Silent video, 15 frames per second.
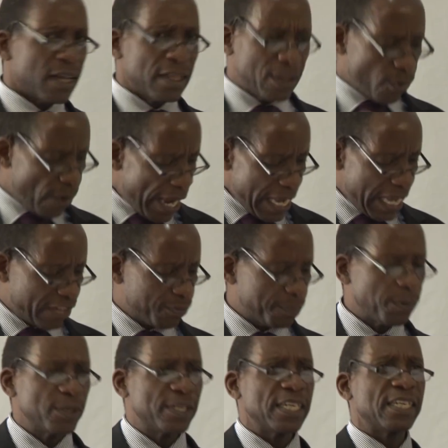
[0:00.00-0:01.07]
The way he has
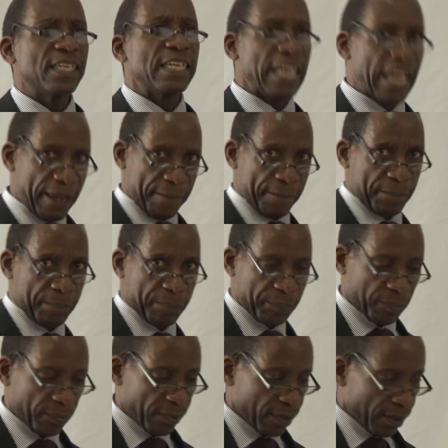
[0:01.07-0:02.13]
put it here,
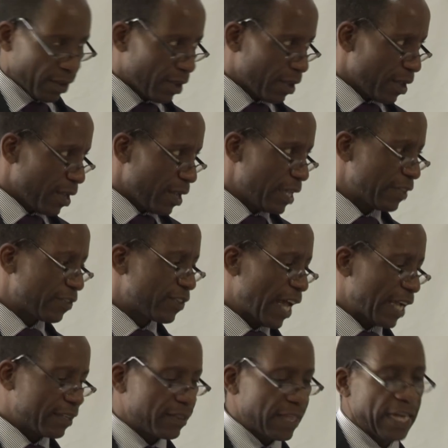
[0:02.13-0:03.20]
is
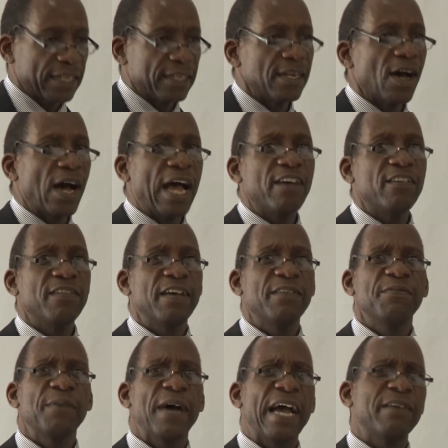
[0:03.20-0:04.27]
such that now I
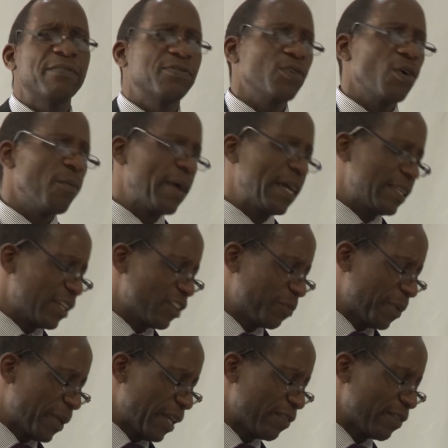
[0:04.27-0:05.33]
have, I have so much
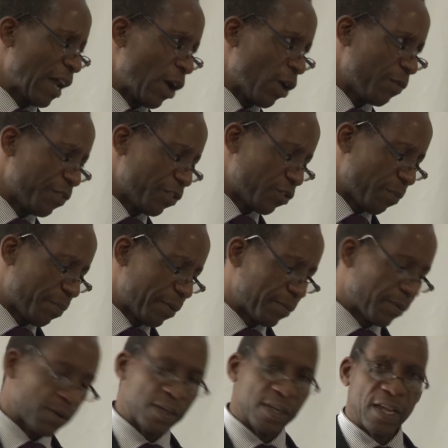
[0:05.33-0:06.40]
experience now of the Supreme
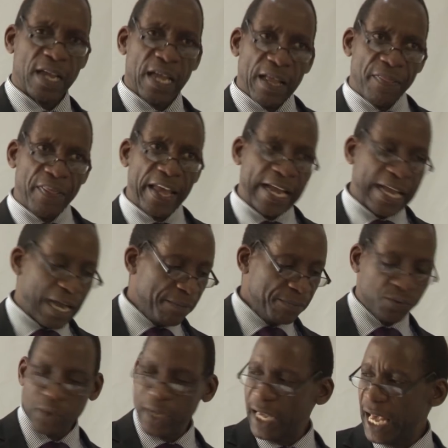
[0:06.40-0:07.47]
Court. They come
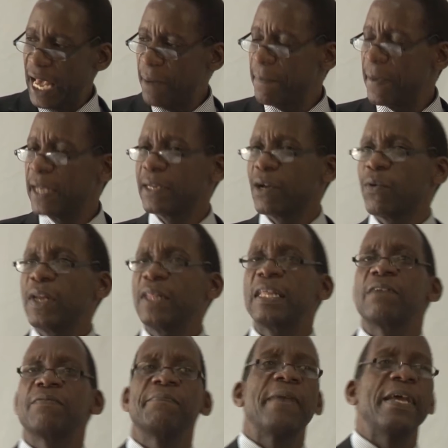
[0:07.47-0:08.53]
to hear a matter when
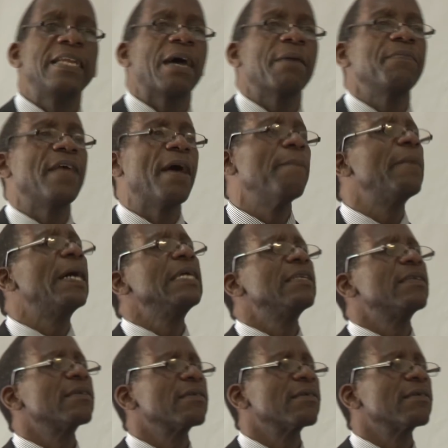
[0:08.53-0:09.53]
they've made up their mind.